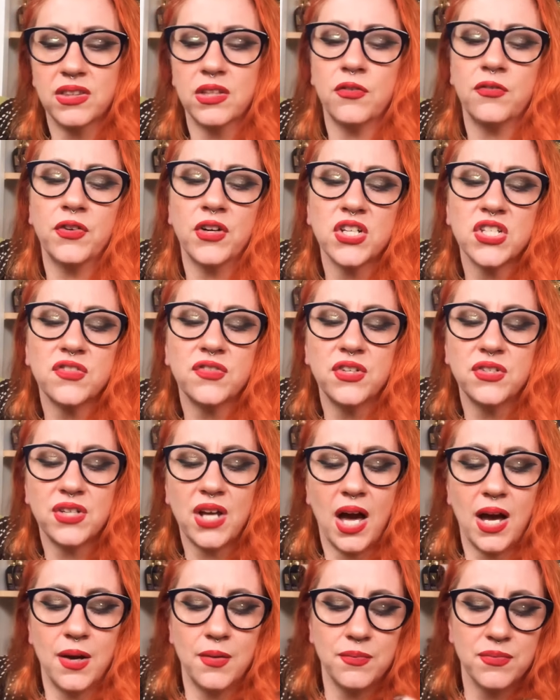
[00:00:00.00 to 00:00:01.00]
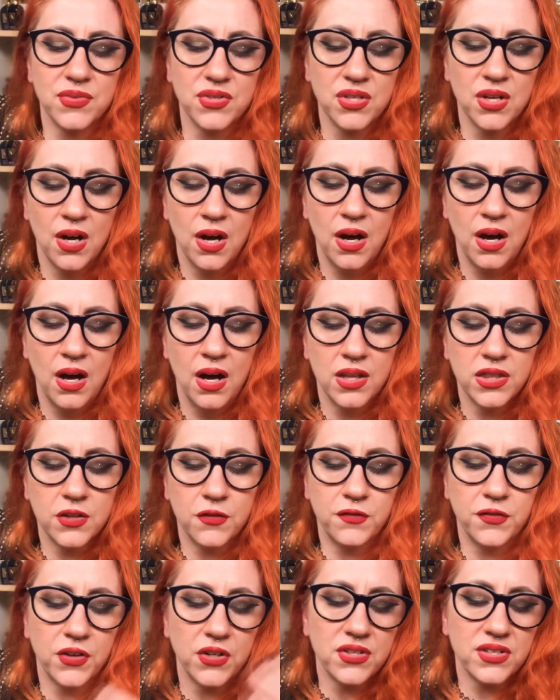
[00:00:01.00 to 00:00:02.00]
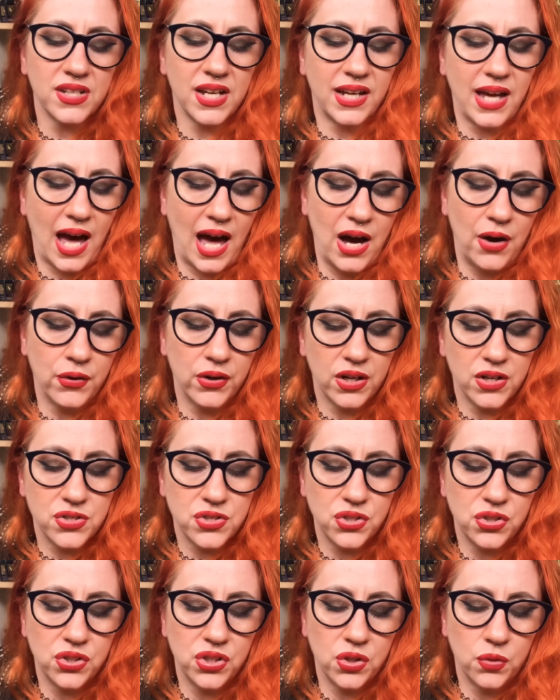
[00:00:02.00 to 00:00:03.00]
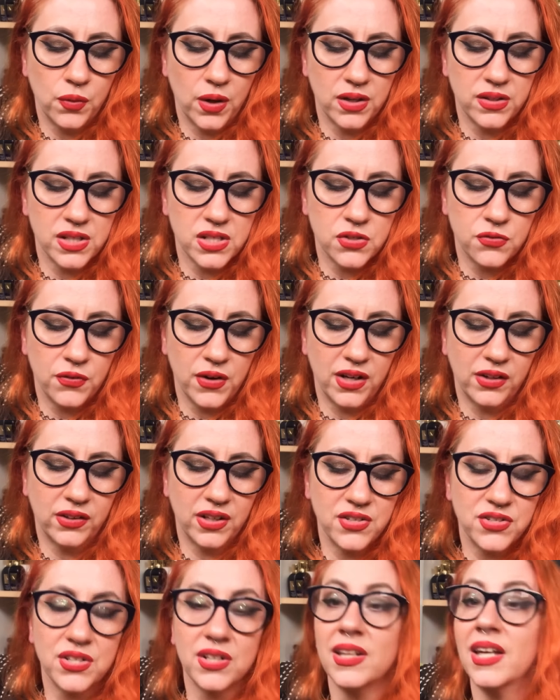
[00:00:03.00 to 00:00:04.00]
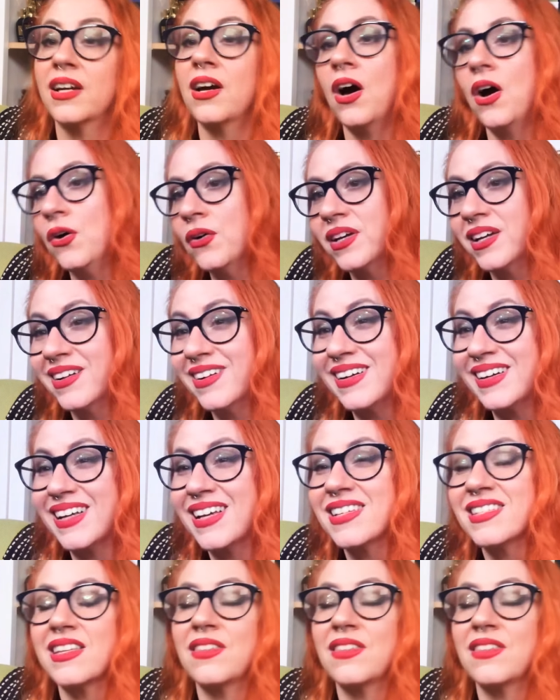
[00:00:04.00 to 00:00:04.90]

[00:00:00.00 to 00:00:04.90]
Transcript: The first few times, the first like hour or two you wear this fragrance, you're like, oh, here it is.